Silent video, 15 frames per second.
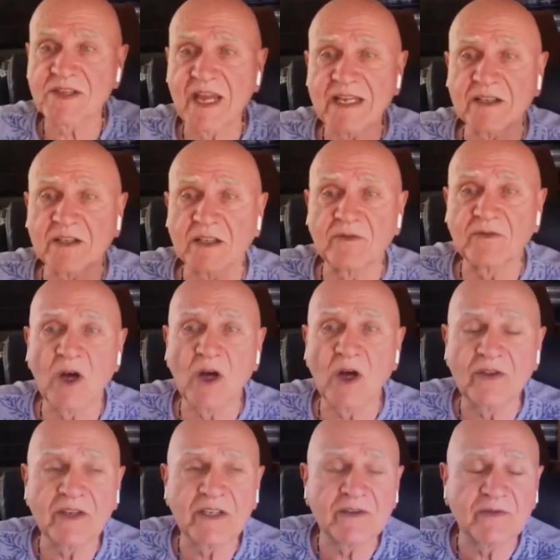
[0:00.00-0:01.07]
cycle of
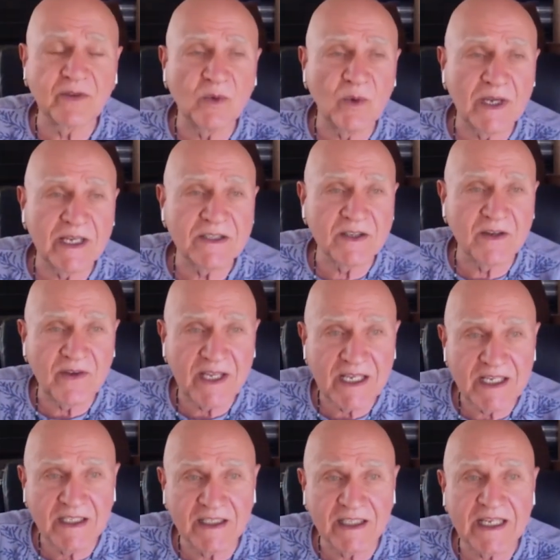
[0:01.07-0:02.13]
all the different ways of
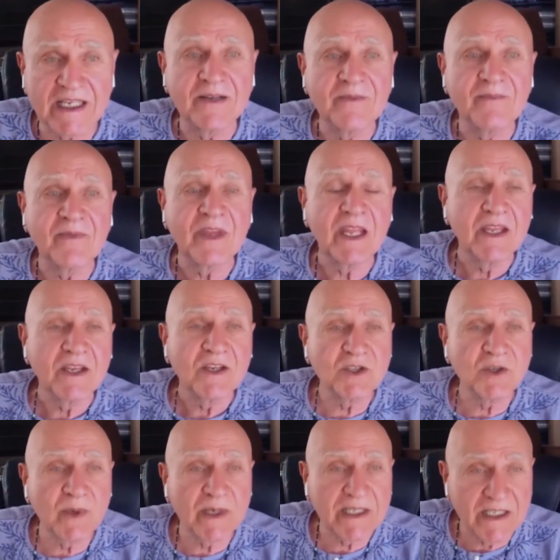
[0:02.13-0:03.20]
healing,
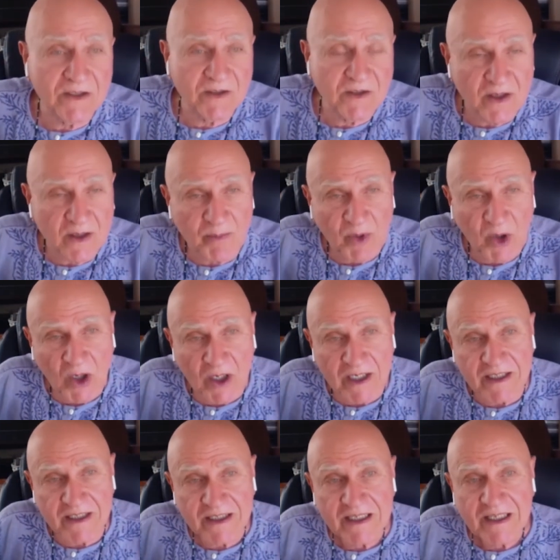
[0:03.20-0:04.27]
she would get to the
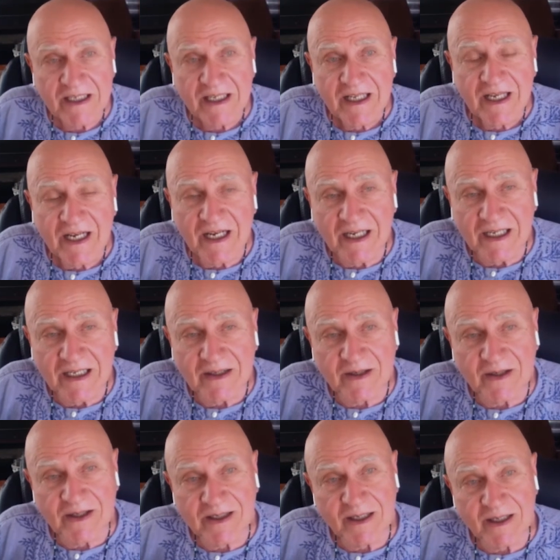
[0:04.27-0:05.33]
part
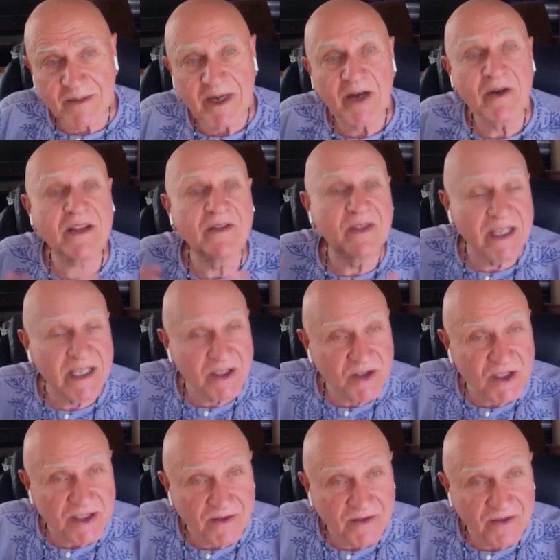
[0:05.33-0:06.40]
about
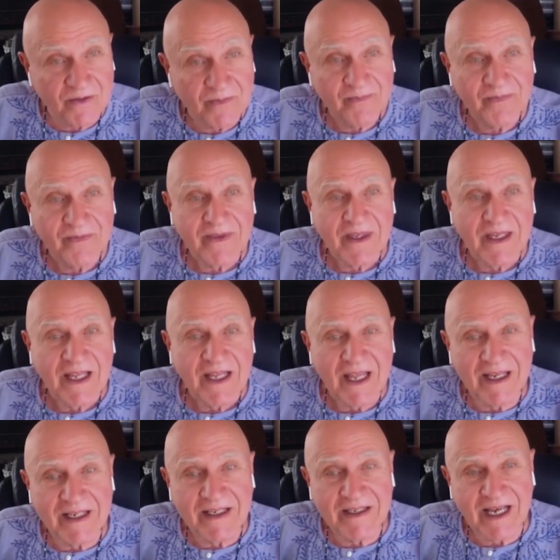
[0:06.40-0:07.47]
entheogens.
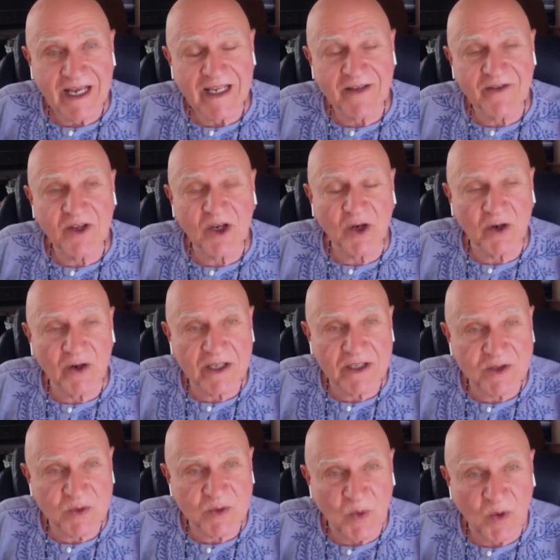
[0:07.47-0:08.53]
And I had the
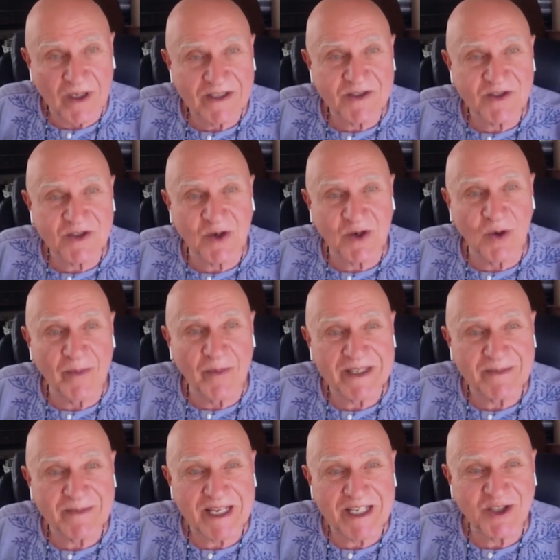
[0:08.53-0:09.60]
courage once to go up
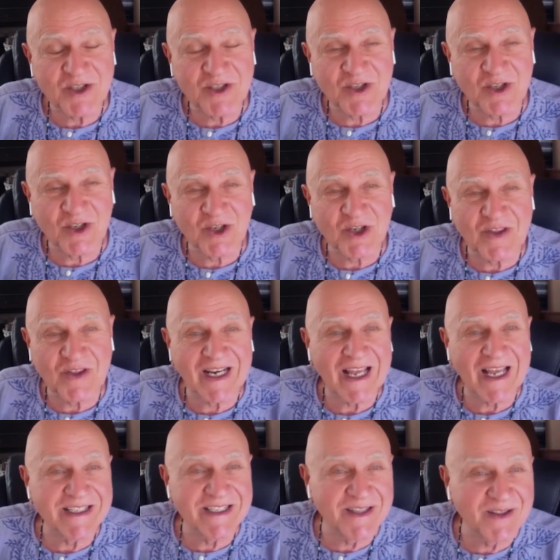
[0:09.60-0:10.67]
and mention to her that
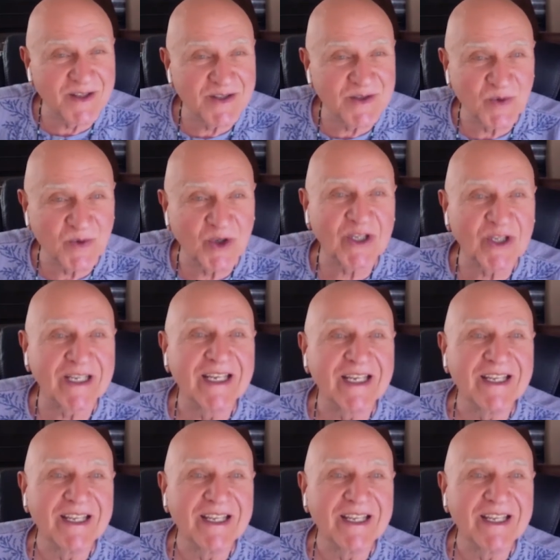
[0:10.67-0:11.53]
I did this work.